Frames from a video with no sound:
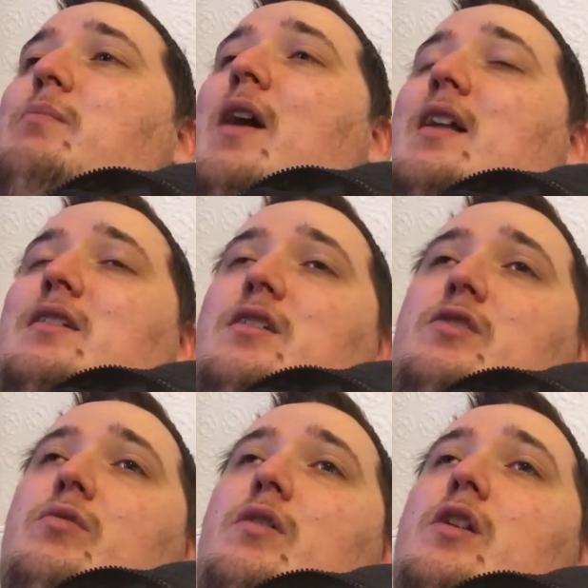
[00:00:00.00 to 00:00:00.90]

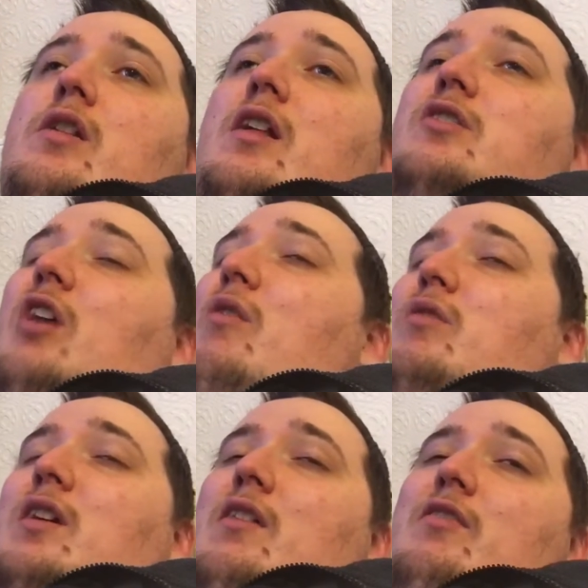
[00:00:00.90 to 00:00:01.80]
banter, then
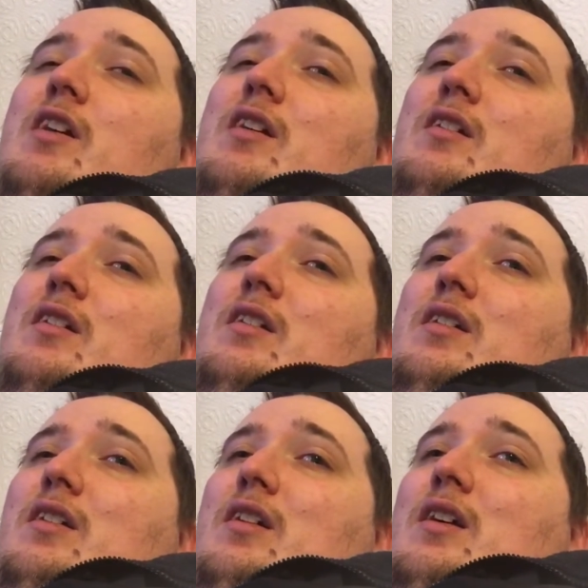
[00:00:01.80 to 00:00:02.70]
don't give it.
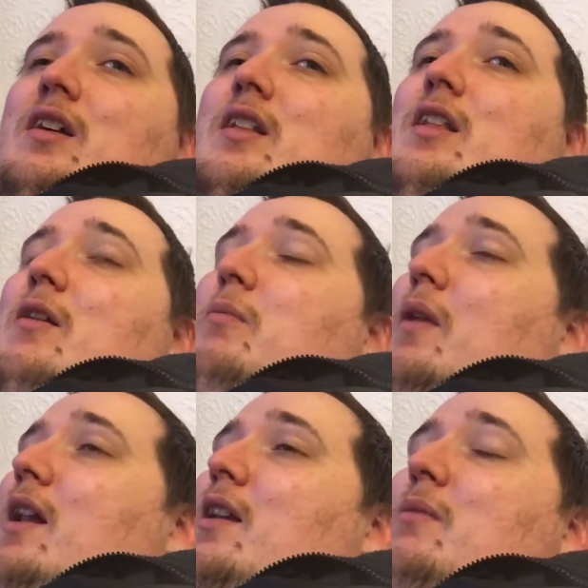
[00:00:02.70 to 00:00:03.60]
There are
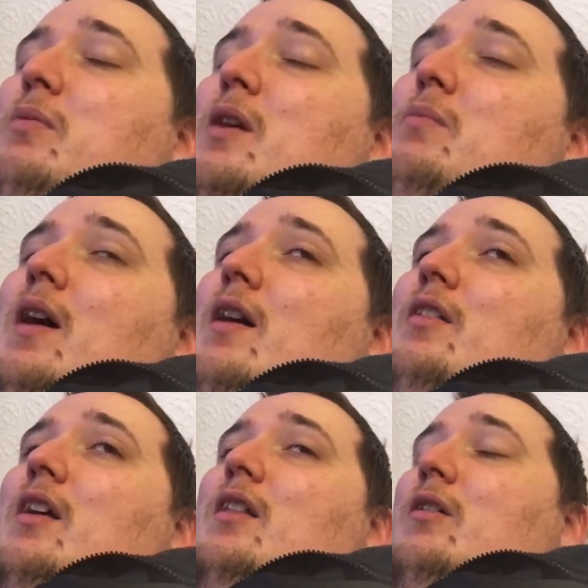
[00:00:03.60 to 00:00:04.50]
plenty of people
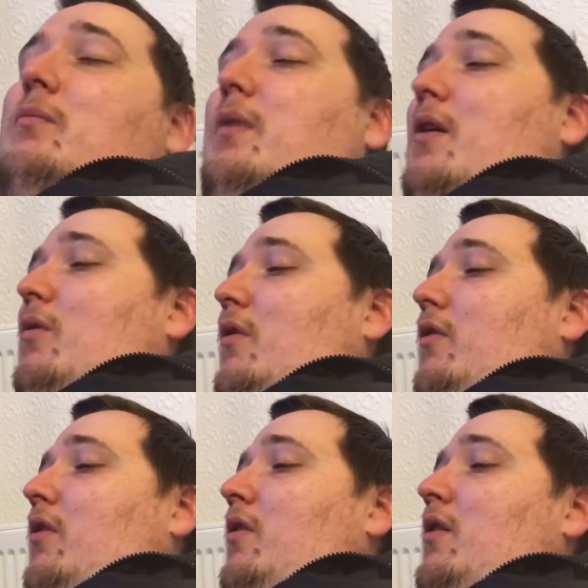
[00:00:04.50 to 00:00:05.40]
out there that are better
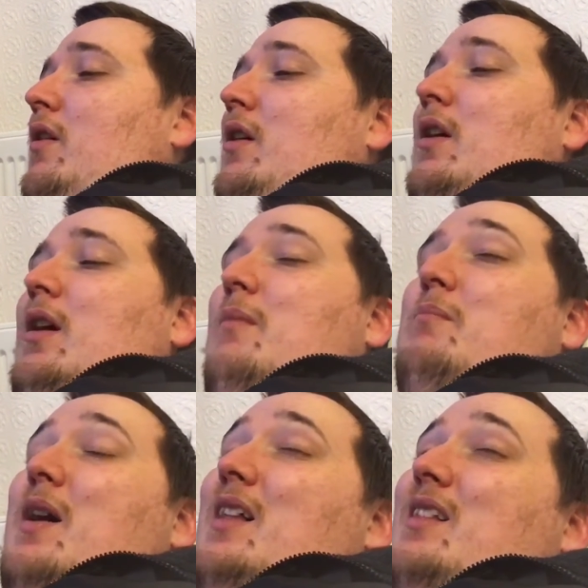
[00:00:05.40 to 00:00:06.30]
off
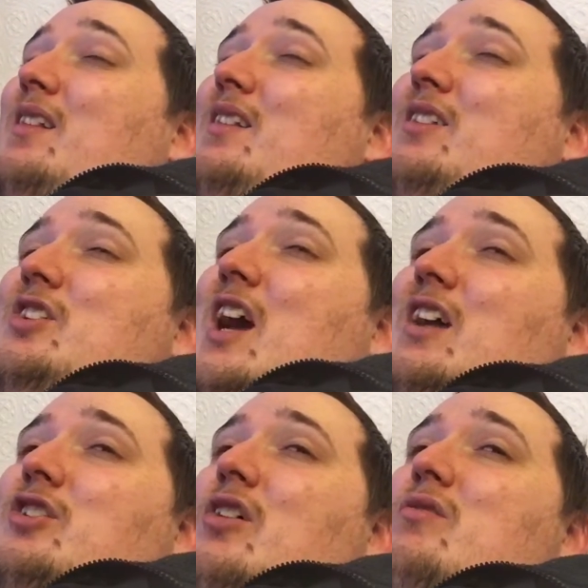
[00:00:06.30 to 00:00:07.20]
and better than
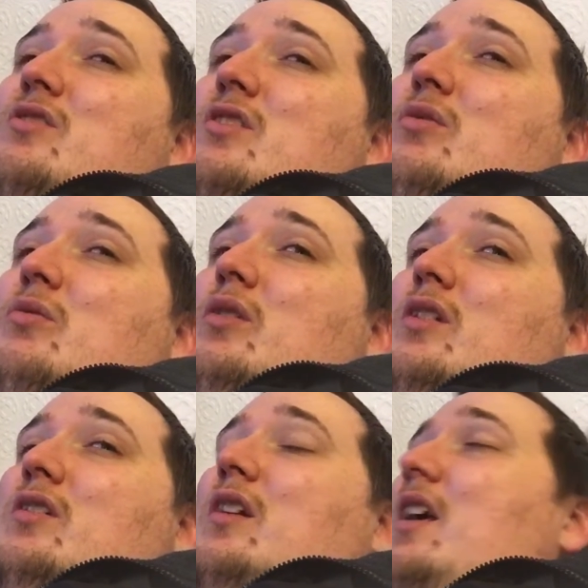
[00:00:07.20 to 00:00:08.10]
Jack Jones and all
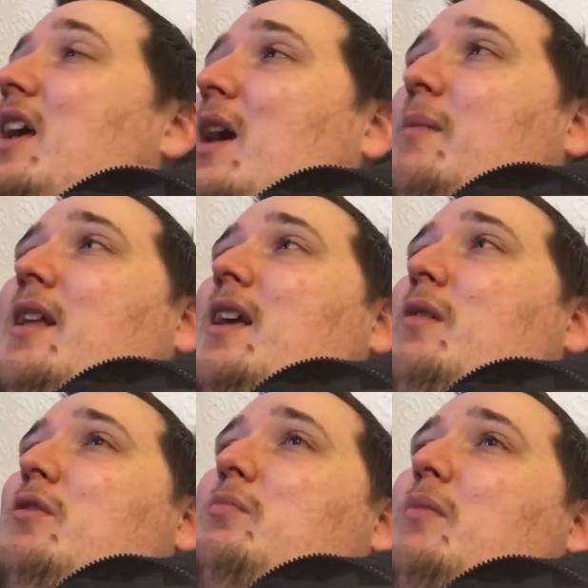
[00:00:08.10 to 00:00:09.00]
this. I mean,
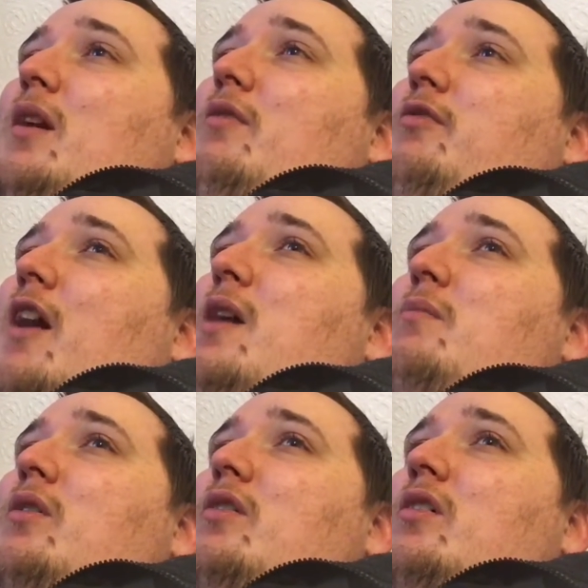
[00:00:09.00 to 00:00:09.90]
he was
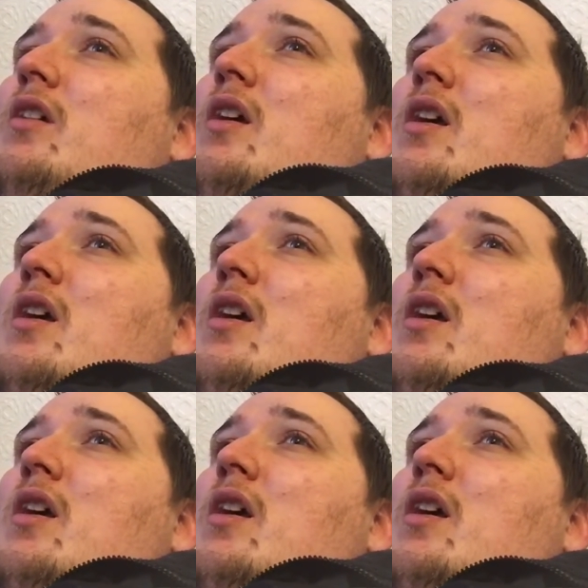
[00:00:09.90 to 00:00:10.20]
famous